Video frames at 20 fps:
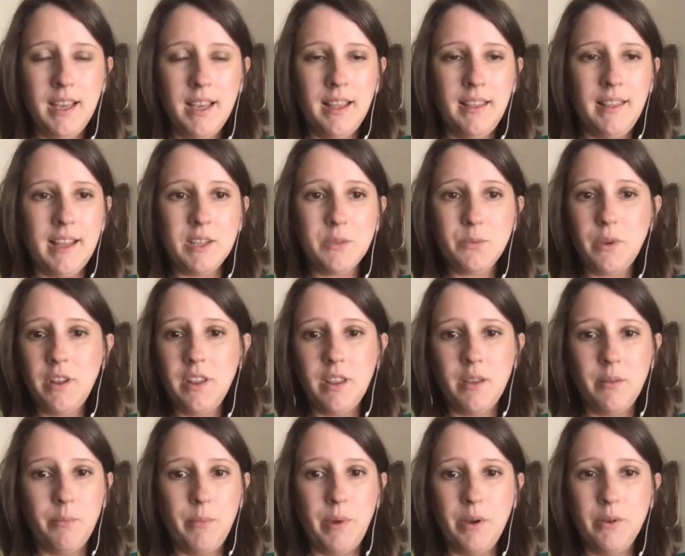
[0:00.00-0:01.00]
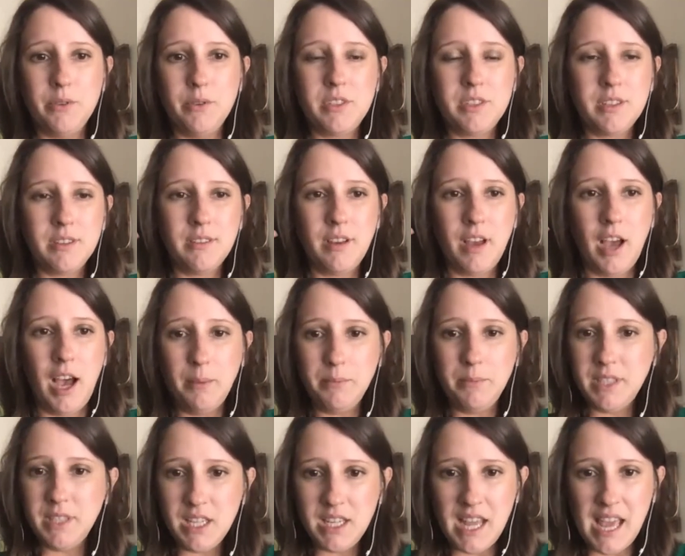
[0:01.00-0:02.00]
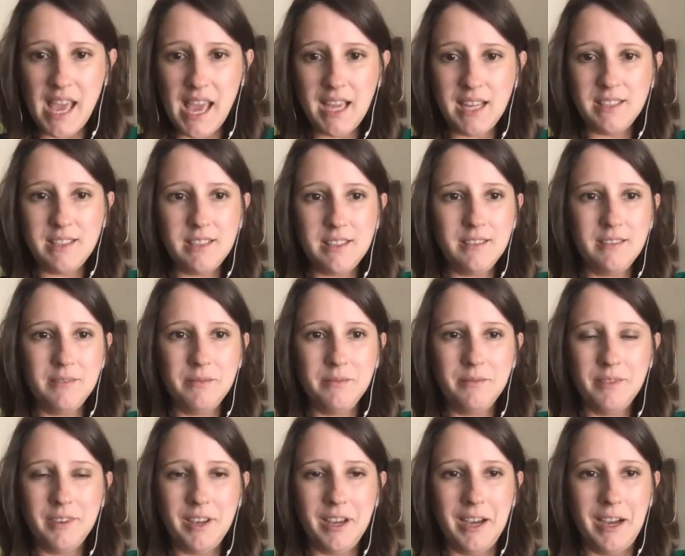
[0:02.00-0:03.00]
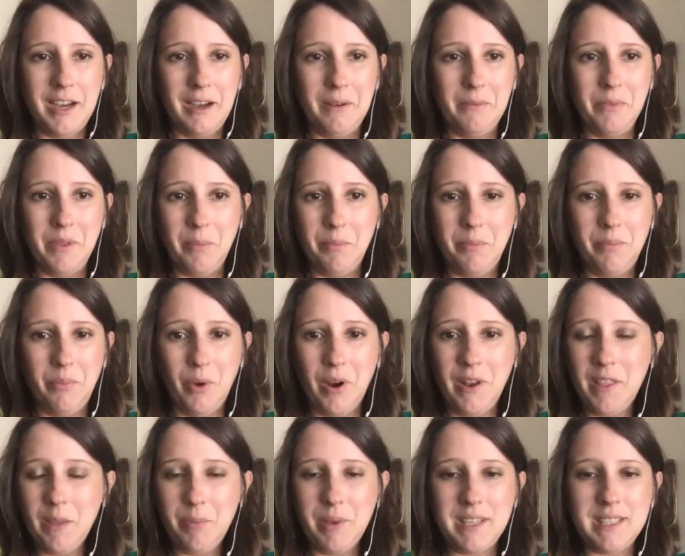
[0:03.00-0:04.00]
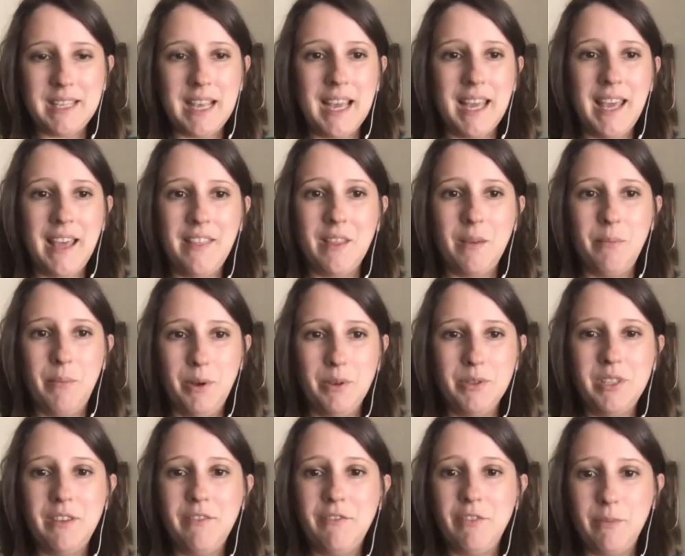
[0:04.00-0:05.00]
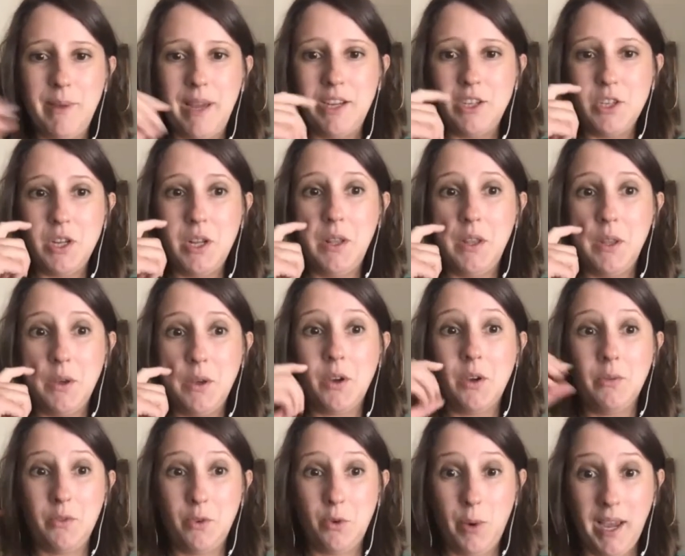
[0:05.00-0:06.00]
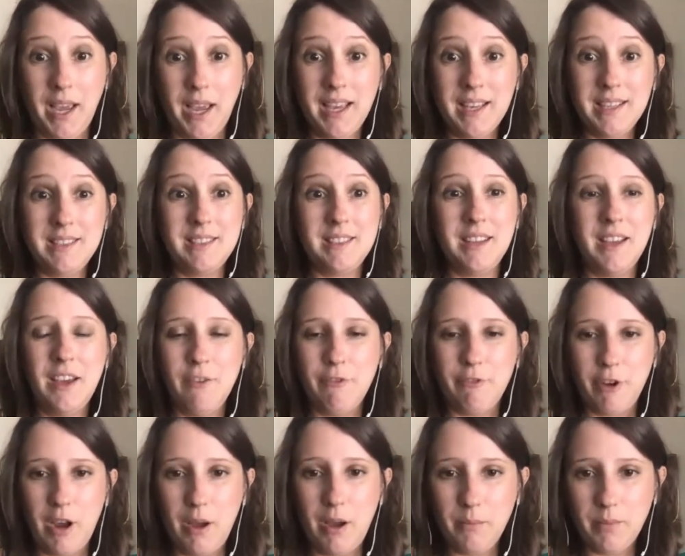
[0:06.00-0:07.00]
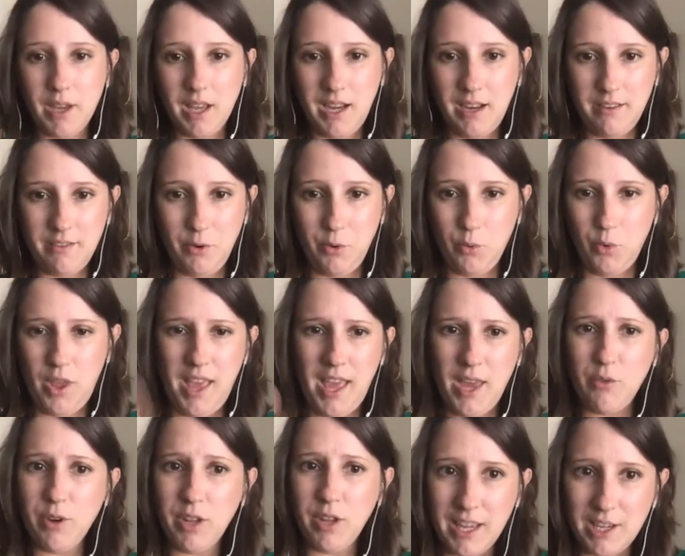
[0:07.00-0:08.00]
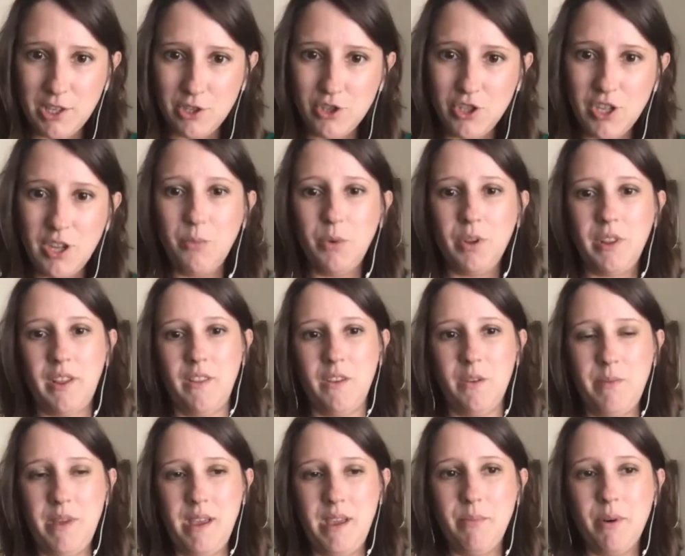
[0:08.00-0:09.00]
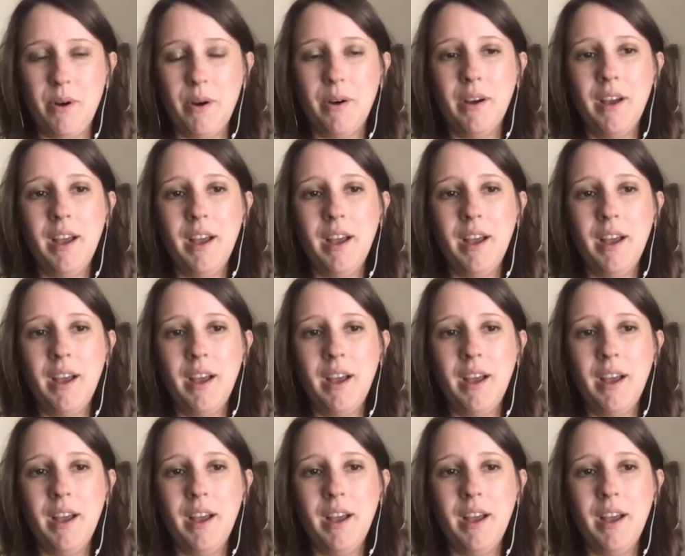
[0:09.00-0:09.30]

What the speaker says: That's one of the most up-to-date, one of the places I get the most information, the quickest from in relationship with other people.